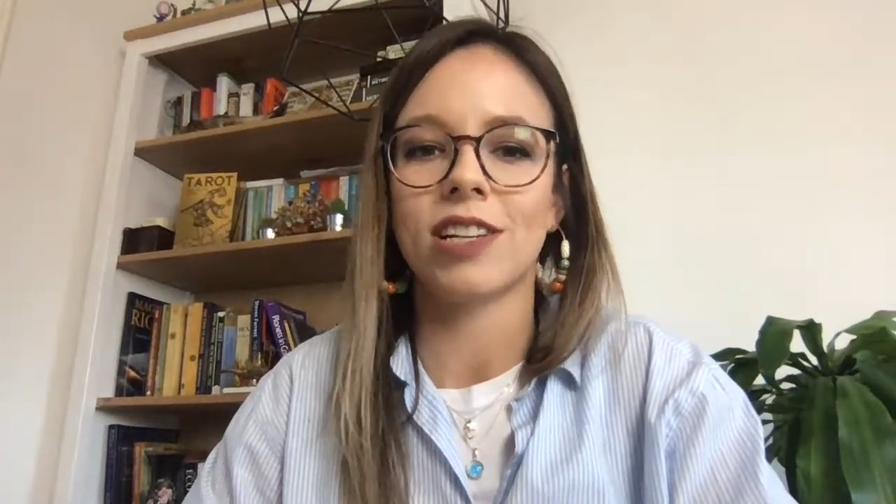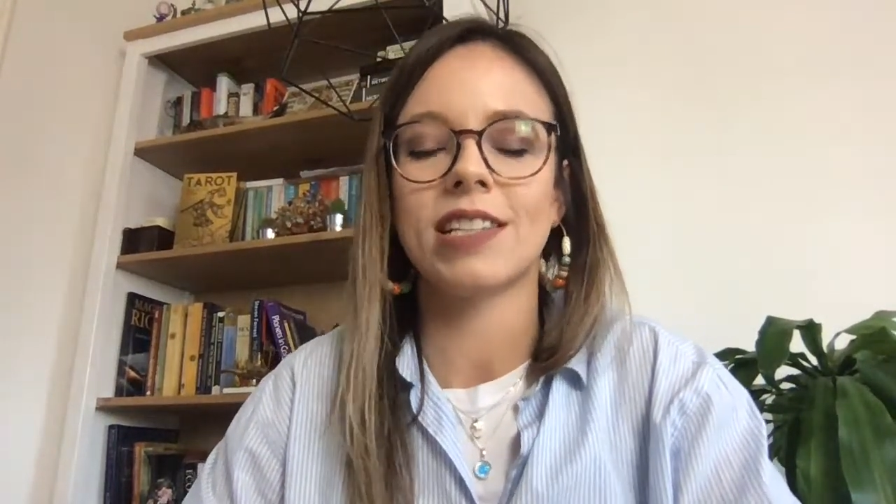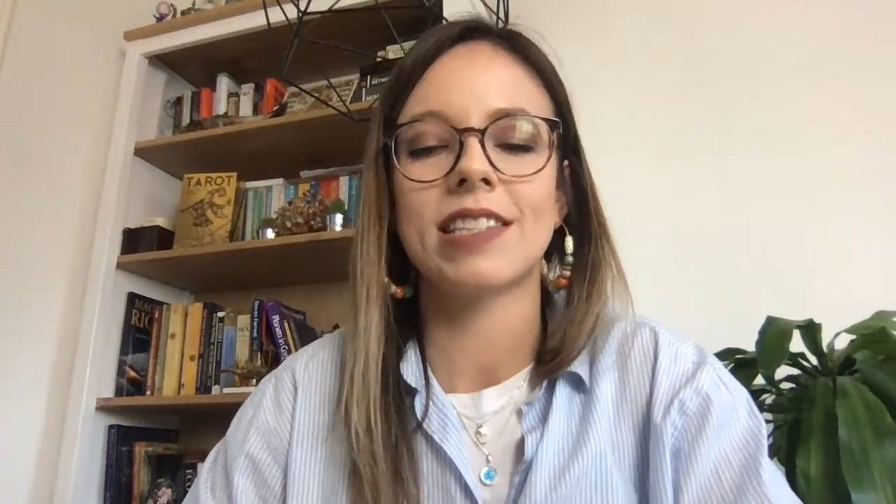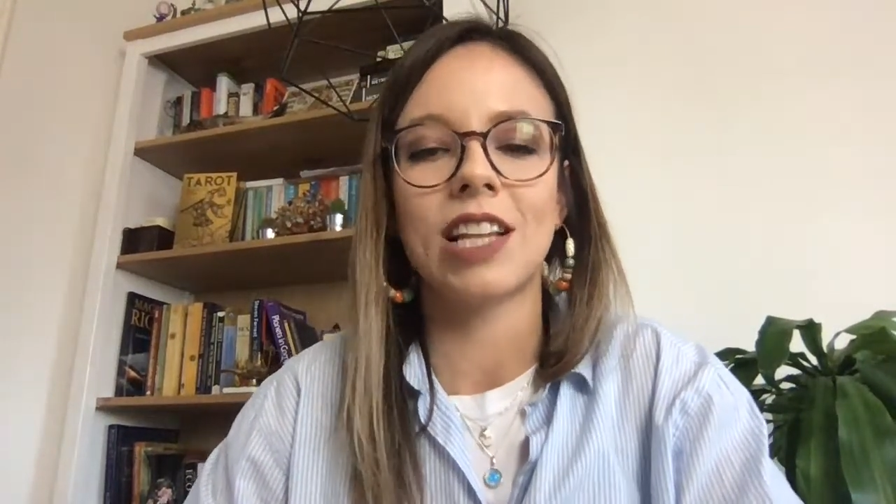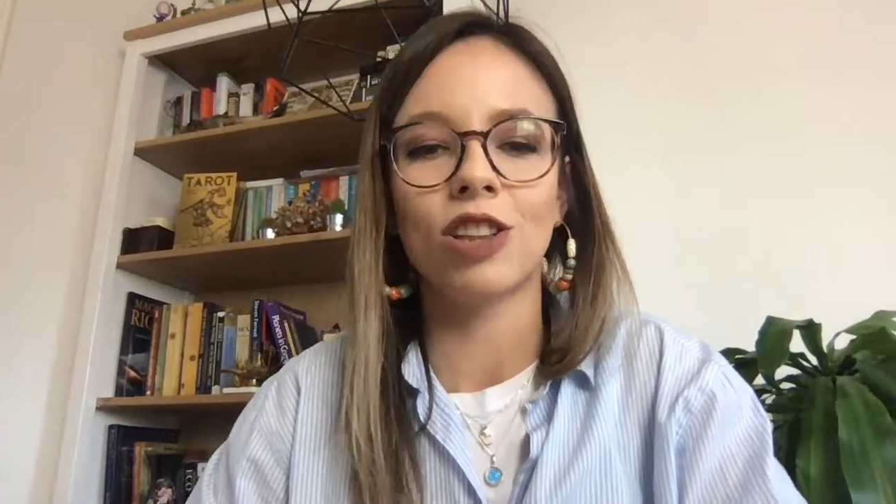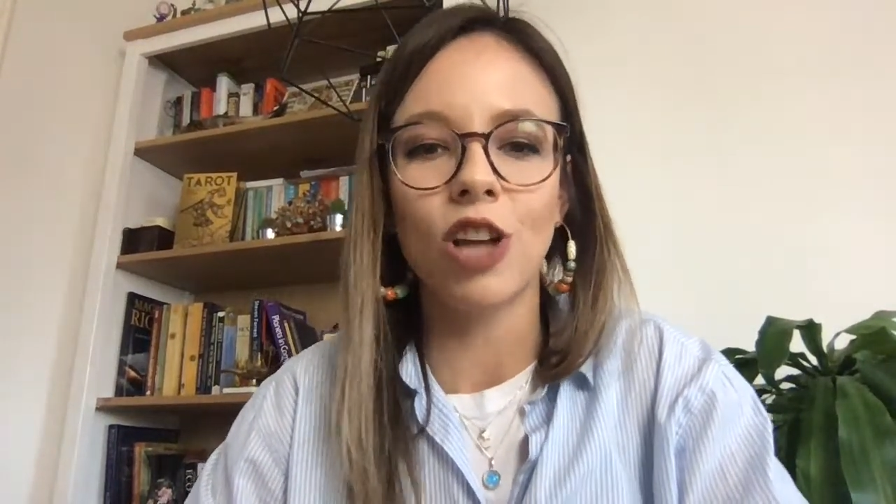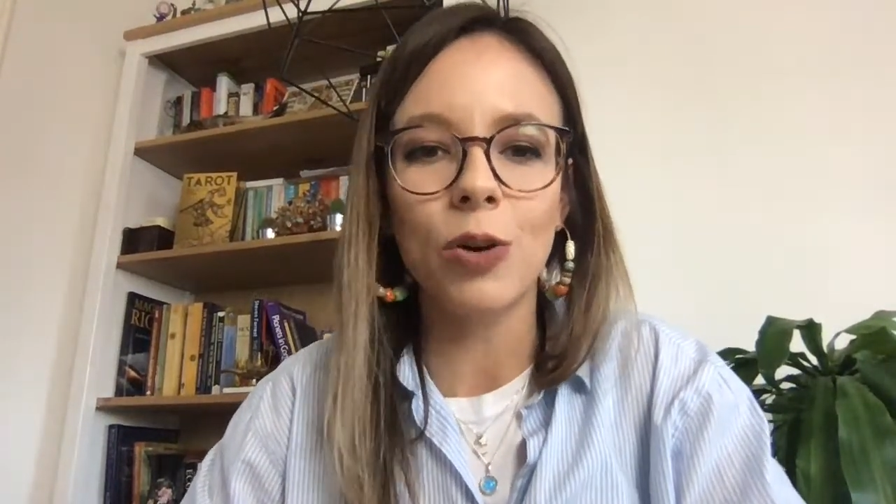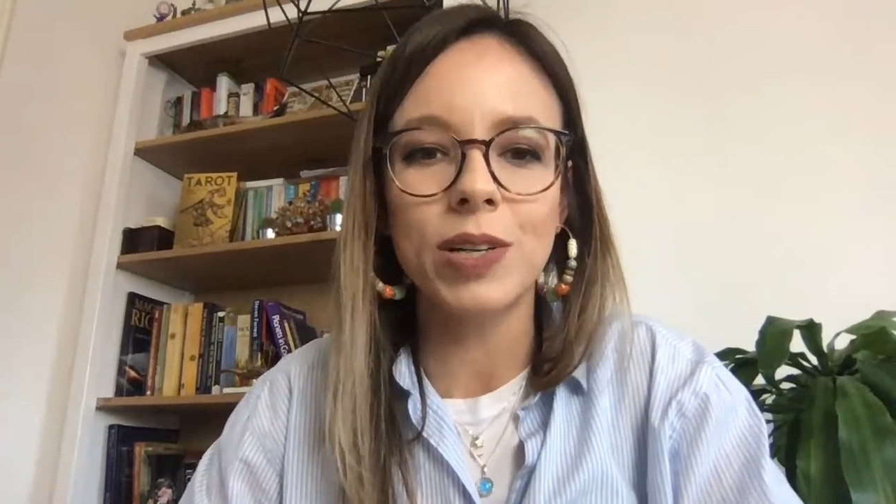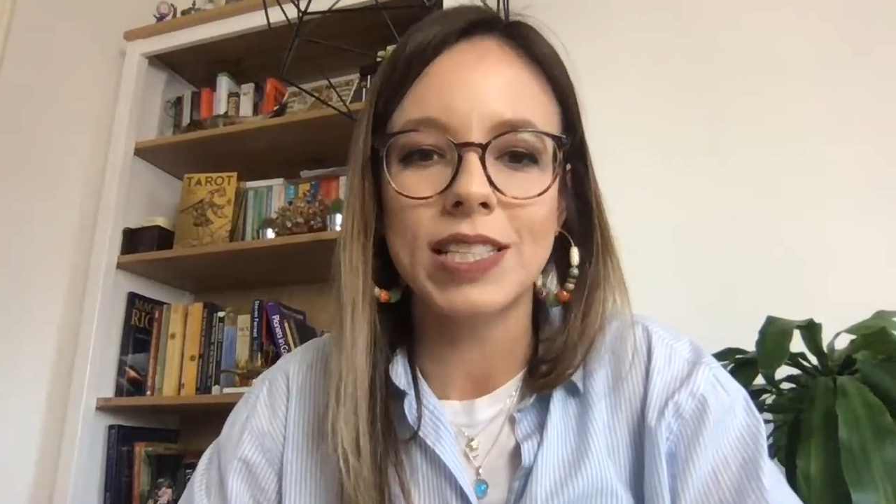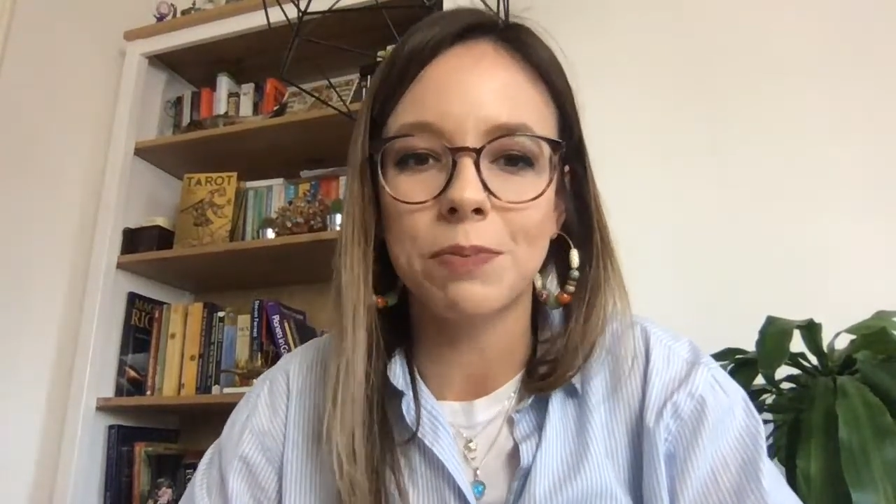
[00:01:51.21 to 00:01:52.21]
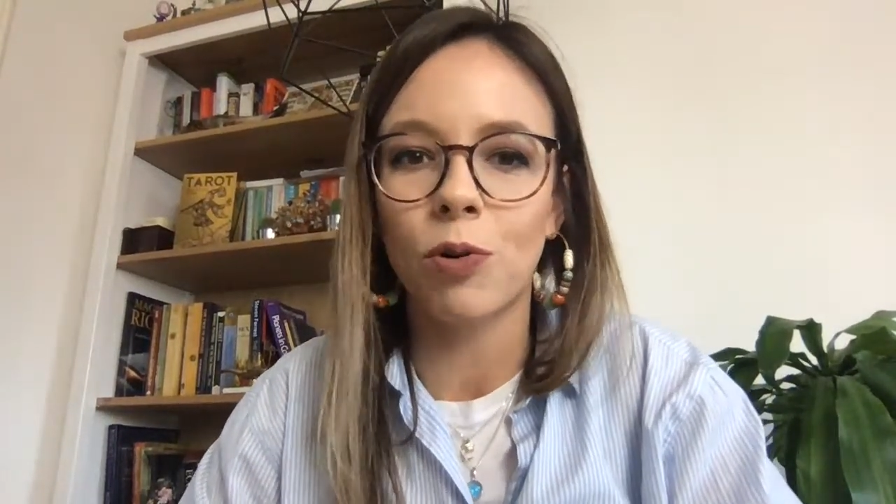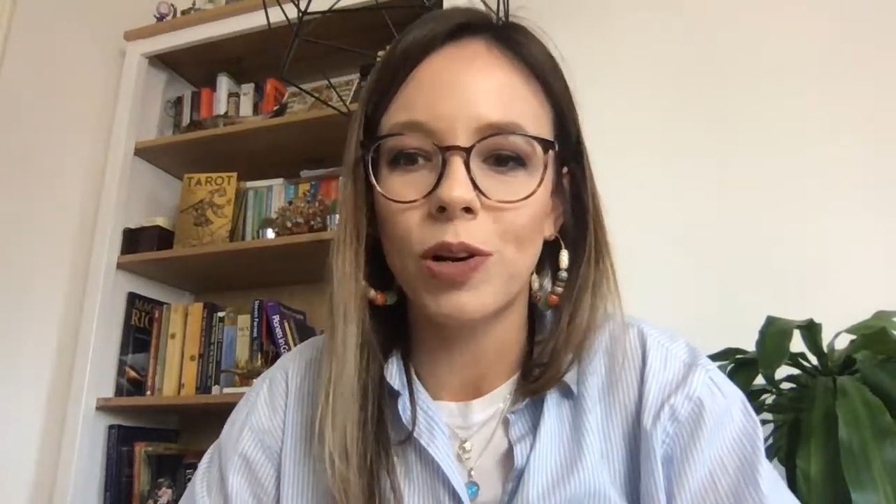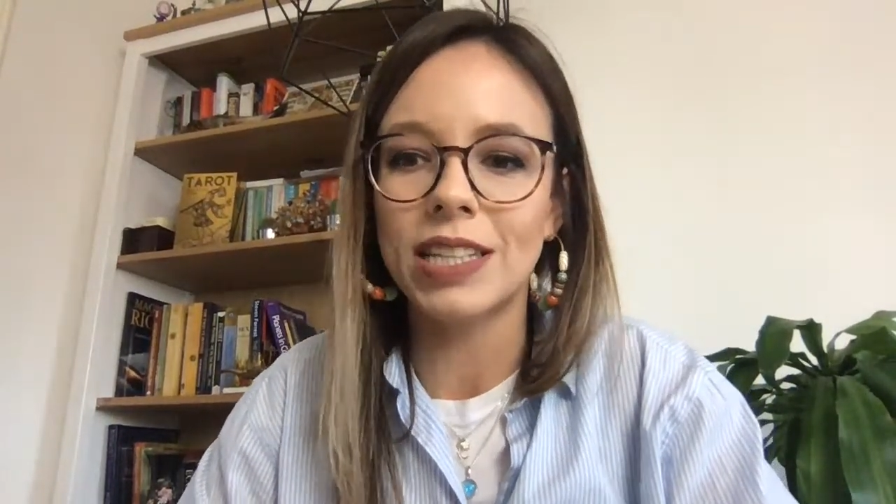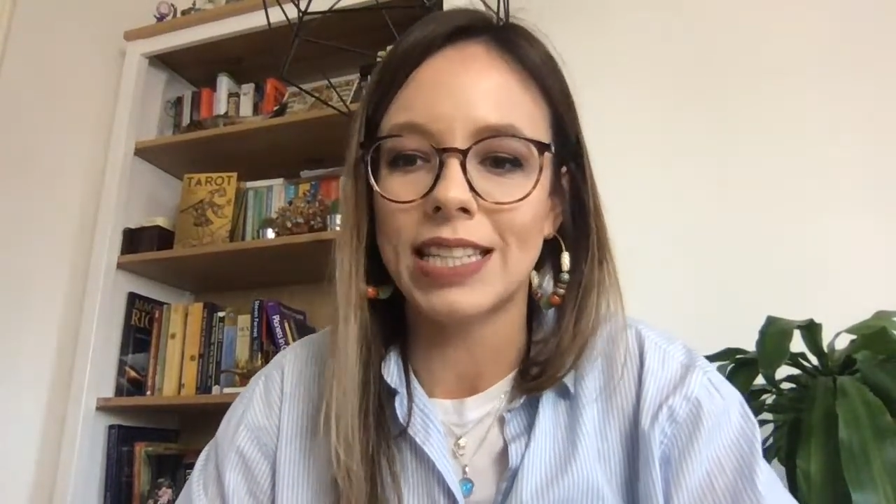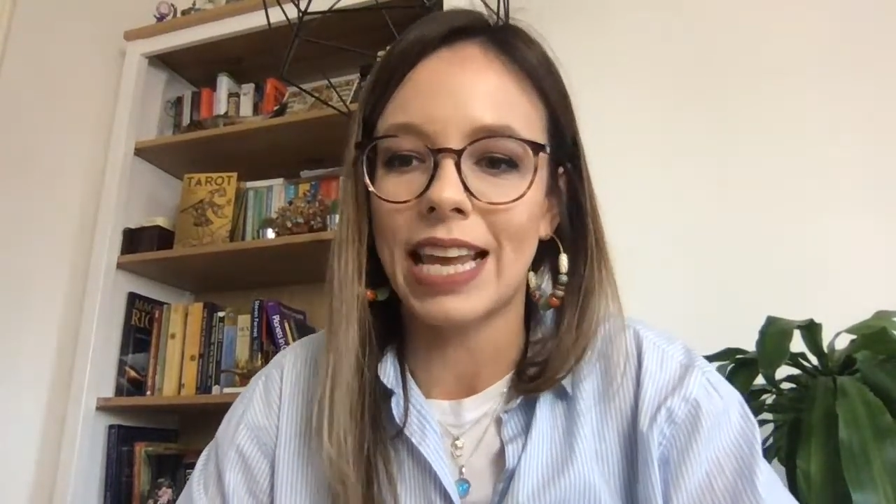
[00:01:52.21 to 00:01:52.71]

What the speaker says: It's the lowest point